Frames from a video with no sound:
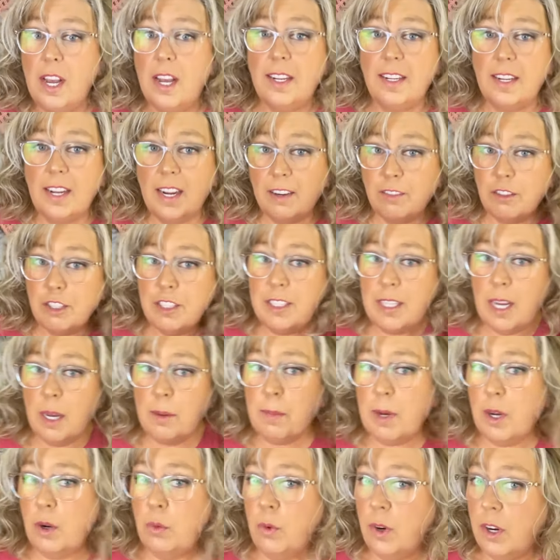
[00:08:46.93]
Now every
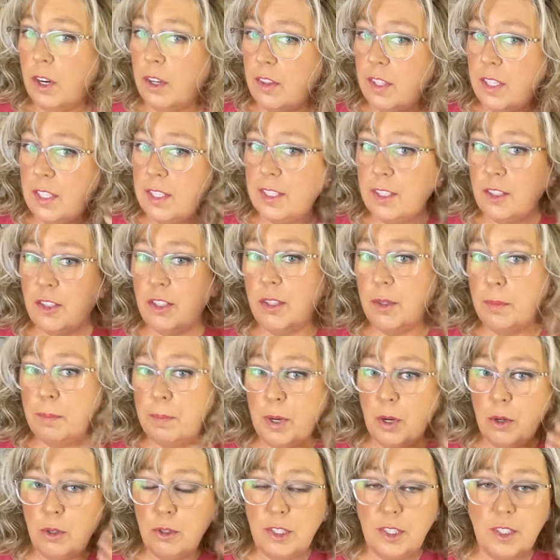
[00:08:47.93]
time I wear this to the
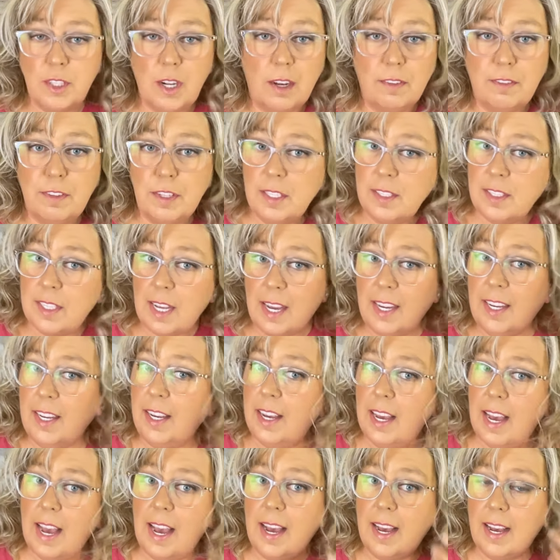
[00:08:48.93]
post office, I
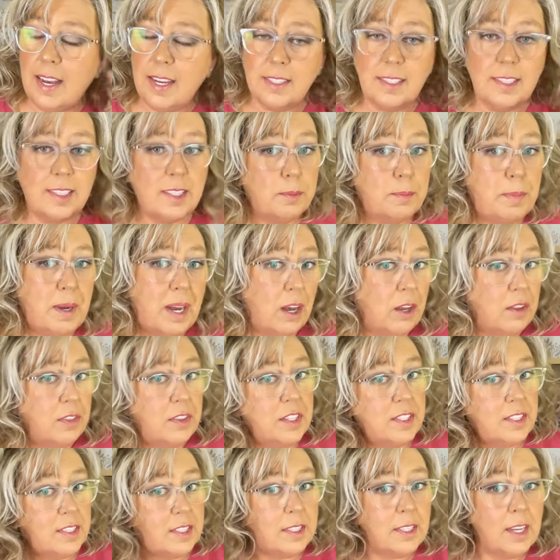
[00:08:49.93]
get asked about
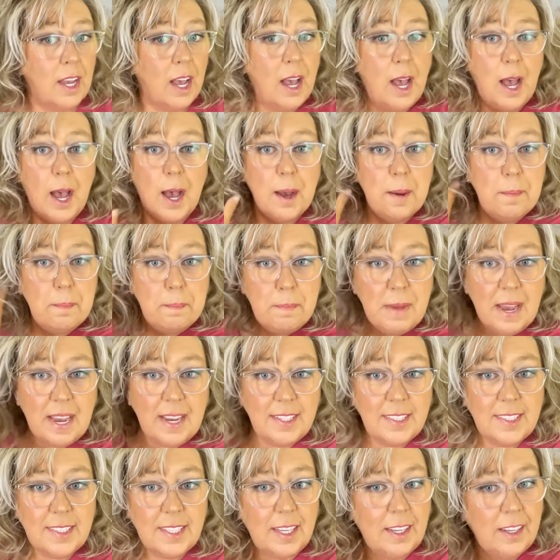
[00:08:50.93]
this
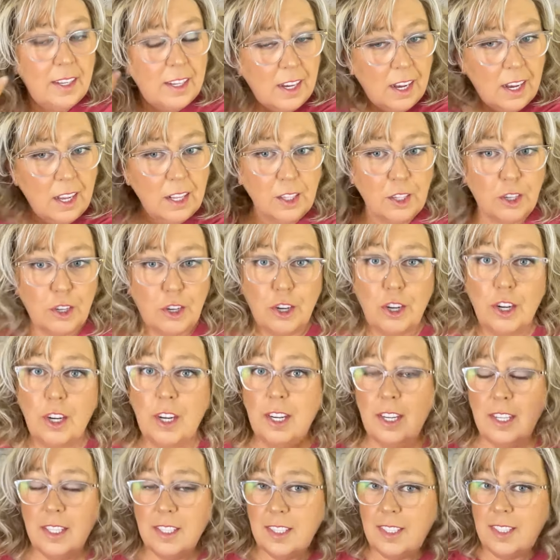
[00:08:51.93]
amazing color.
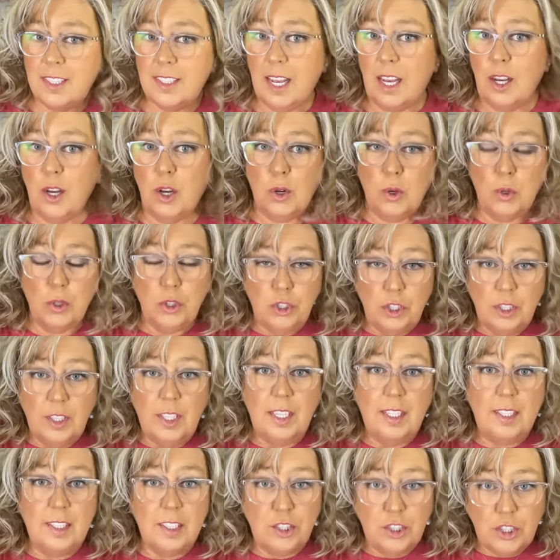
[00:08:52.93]
So you
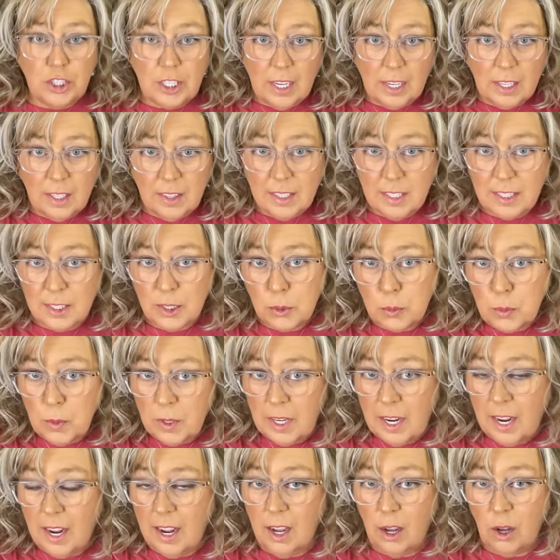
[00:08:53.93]
need to check this
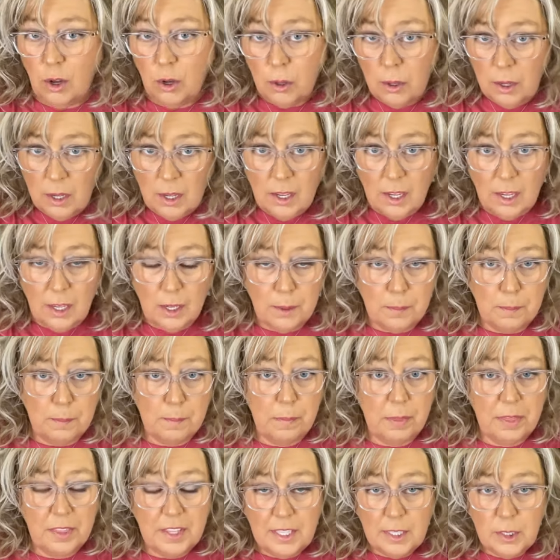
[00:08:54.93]
one out.
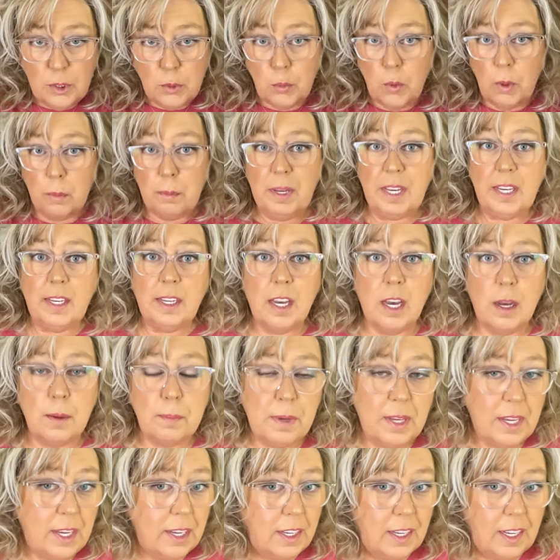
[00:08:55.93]
These will be
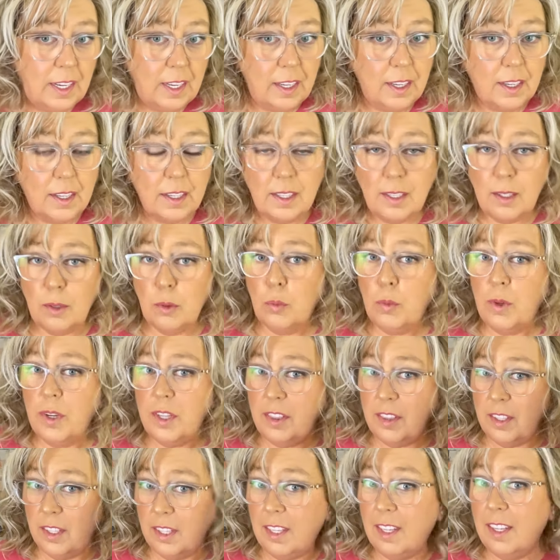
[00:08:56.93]
coming in
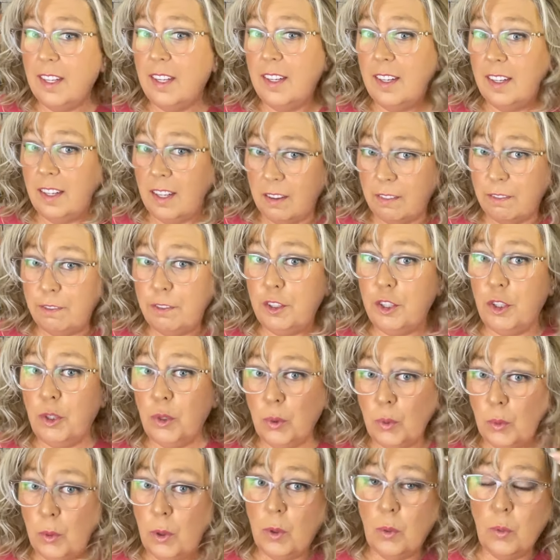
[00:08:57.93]
within a
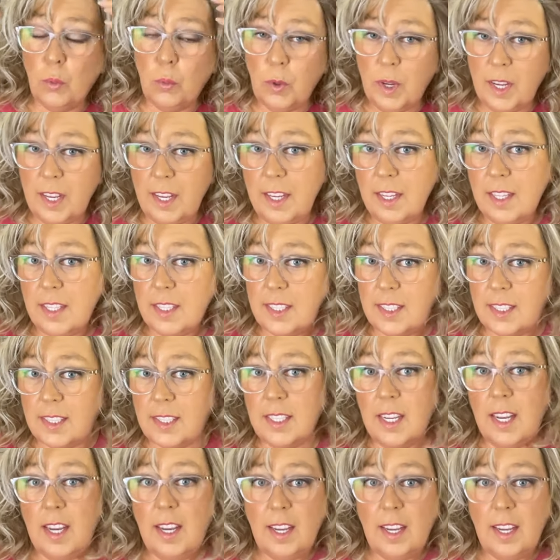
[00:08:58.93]
few weeks